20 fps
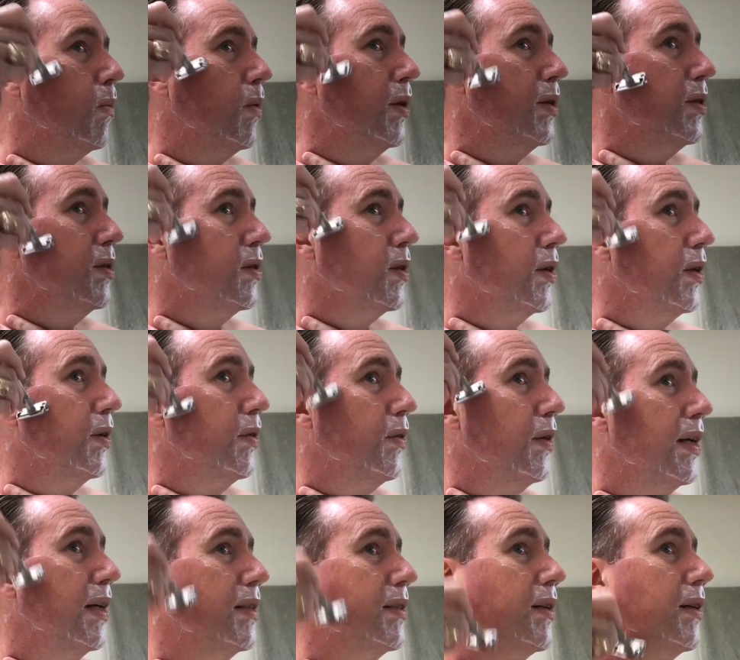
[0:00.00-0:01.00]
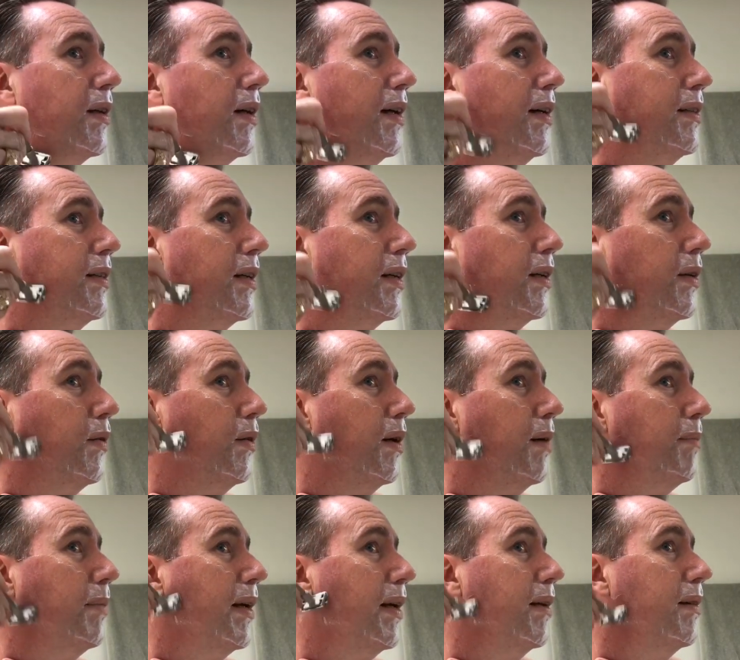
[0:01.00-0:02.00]
This is a good razor. I tell you
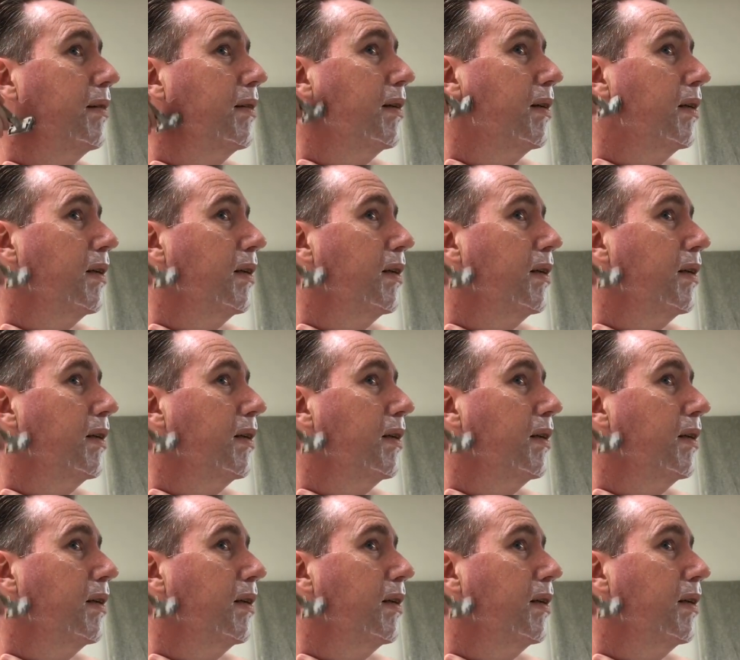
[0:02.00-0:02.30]
what, man.